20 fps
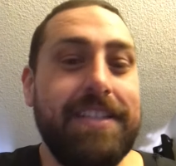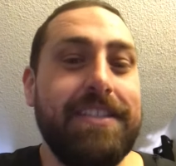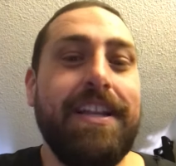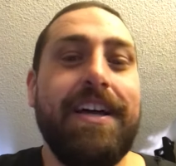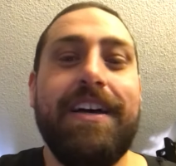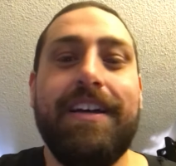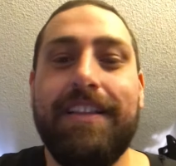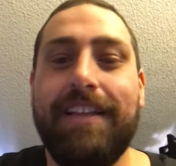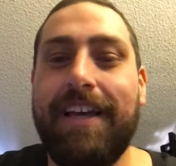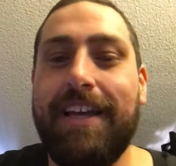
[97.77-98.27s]

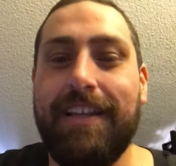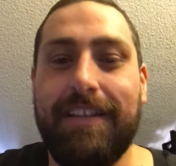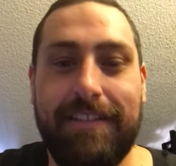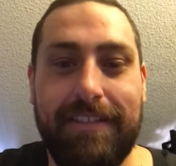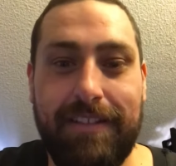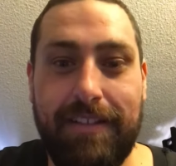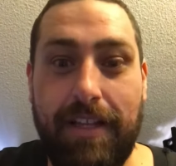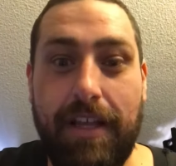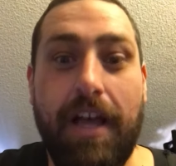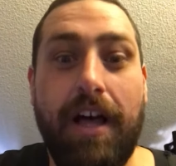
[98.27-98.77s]
not like
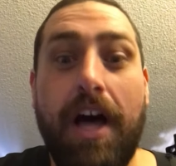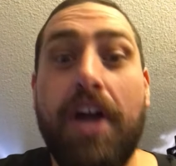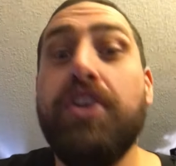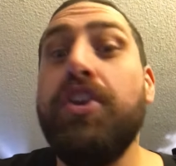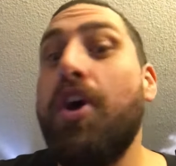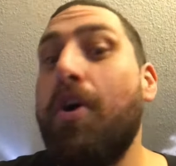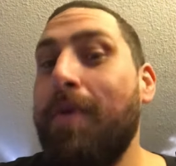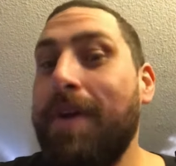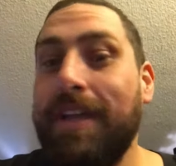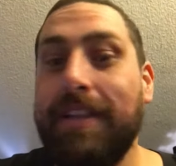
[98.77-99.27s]

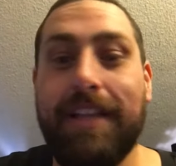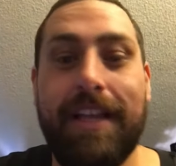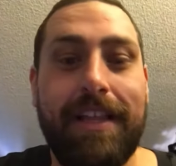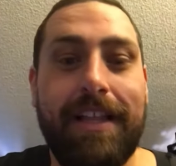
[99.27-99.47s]
unknowingly.